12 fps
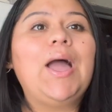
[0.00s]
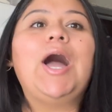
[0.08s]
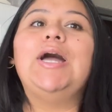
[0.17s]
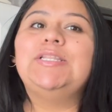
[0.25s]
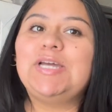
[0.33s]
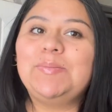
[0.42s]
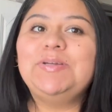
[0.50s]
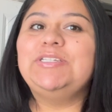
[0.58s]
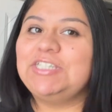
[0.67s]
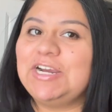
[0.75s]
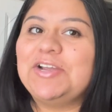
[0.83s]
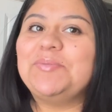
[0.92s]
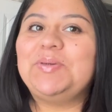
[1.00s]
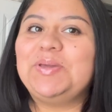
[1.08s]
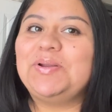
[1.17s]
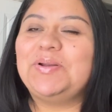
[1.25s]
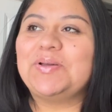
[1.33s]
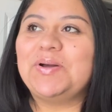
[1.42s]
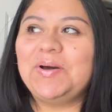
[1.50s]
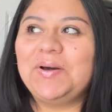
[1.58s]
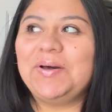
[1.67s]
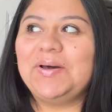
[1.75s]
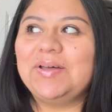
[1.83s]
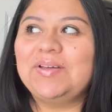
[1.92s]
on top of Jerry being on
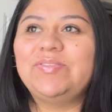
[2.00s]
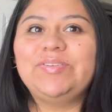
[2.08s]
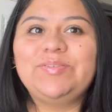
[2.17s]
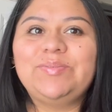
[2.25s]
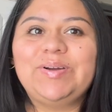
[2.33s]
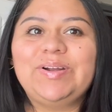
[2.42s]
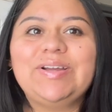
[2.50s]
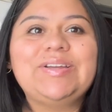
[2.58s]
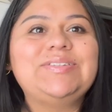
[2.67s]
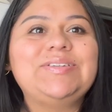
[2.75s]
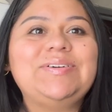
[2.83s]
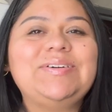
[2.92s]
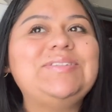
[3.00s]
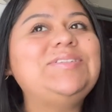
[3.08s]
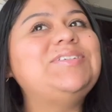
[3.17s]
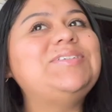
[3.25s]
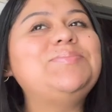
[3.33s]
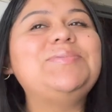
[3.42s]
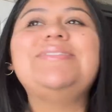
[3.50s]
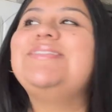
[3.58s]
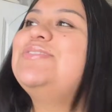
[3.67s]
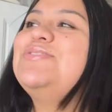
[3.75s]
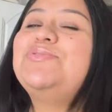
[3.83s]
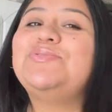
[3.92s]
call for work. So it's just been
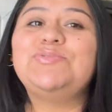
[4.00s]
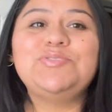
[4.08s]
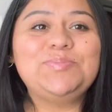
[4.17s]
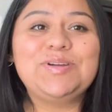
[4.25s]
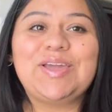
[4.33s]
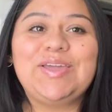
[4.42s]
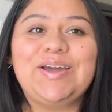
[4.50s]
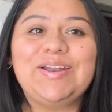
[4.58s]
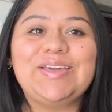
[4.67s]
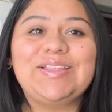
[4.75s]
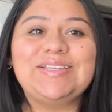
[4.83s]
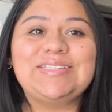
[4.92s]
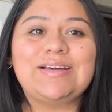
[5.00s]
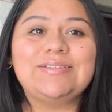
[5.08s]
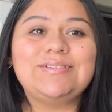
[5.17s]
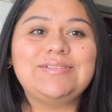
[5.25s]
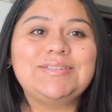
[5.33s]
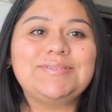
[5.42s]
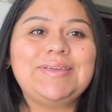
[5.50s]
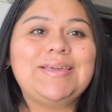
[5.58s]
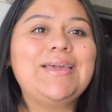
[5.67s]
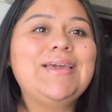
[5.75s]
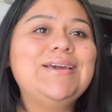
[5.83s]
super chaotic in this household this week.